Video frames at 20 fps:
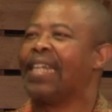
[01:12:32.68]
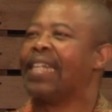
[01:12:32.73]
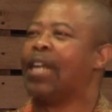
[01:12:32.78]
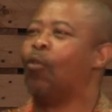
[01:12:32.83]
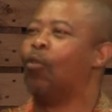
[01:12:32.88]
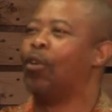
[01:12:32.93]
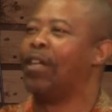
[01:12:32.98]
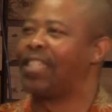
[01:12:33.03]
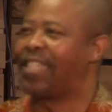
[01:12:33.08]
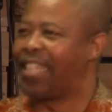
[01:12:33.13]
they
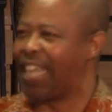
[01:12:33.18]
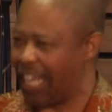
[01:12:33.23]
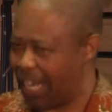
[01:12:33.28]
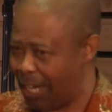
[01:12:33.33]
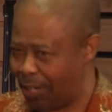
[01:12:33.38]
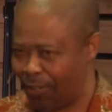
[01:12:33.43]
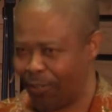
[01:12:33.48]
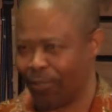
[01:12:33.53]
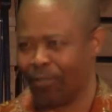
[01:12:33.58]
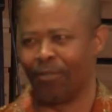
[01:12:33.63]
will
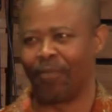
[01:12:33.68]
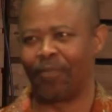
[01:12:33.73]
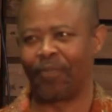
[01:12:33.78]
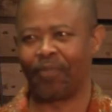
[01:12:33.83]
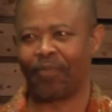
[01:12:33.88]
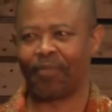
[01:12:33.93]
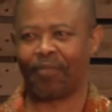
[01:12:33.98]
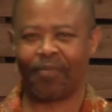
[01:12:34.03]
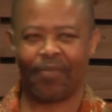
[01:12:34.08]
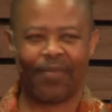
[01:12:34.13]
tell you.
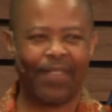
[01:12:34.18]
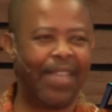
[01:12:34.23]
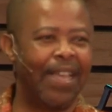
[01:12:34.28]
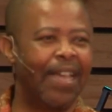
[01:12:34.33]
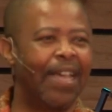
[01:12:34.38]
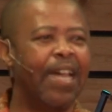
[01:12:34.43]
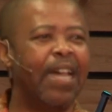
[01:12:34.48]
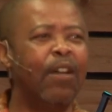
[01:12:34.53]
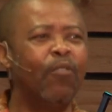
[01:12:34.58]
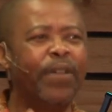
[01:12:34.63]

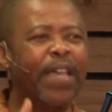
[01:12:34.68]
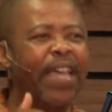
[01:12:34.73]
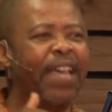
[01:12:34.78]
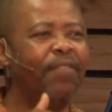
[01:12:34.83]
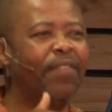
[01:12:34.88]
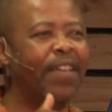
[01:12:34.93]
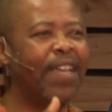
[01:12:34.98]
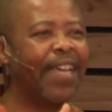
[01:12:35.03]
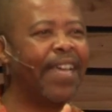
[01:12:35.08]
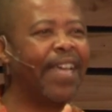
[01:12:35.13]
We
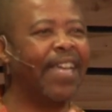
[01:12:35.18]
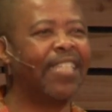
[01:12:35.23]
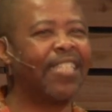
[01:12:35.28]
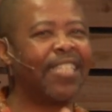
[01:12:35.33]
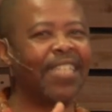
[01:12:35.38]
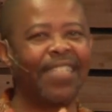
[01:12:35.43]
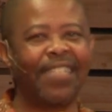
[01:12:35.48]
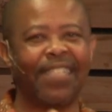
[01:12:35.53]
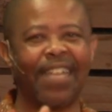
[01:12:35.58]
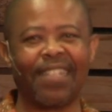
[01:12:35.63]
have an
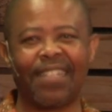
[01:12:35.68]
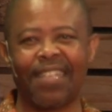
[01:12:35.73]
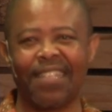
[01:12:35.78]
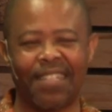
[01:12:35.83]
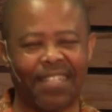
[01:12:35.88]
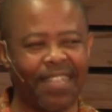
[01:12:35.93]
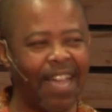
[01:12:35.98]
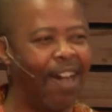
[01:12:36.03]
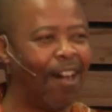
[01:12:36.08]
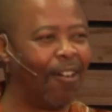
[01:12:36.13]
engine that
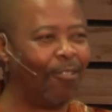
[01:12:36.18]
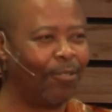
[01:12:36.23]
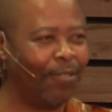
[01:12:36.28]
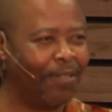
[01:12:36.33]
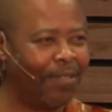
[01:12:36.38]
is down.